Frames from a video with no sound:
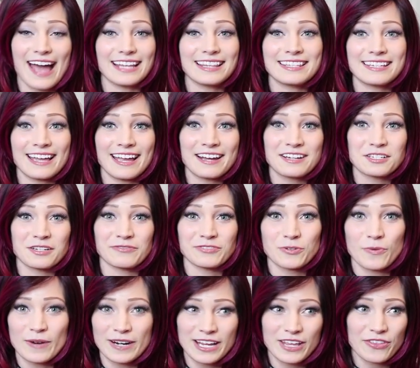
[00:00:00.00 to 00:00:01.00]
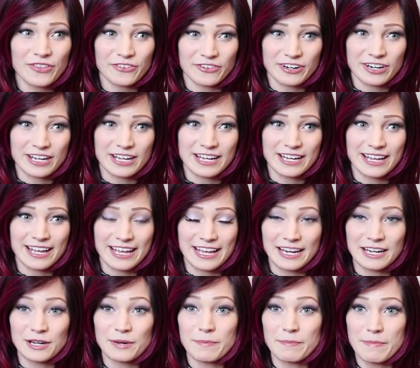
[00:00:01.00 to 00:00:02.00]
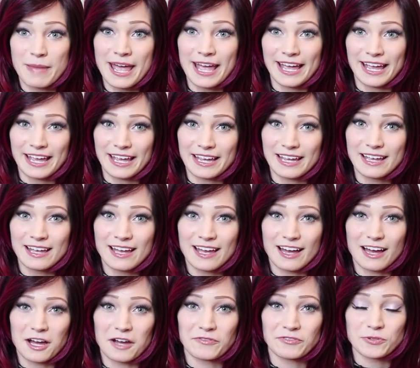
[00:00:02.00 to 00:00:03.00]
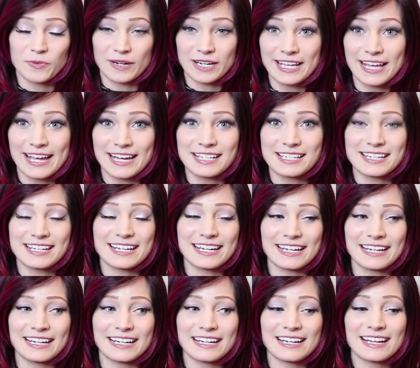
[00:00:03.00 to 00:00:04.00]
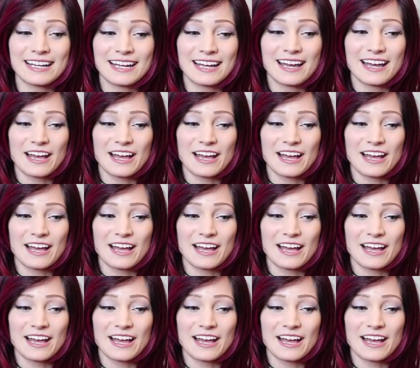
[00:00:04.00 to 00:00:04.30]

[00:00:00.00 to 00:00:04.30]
at the age of 23, in May of 2018,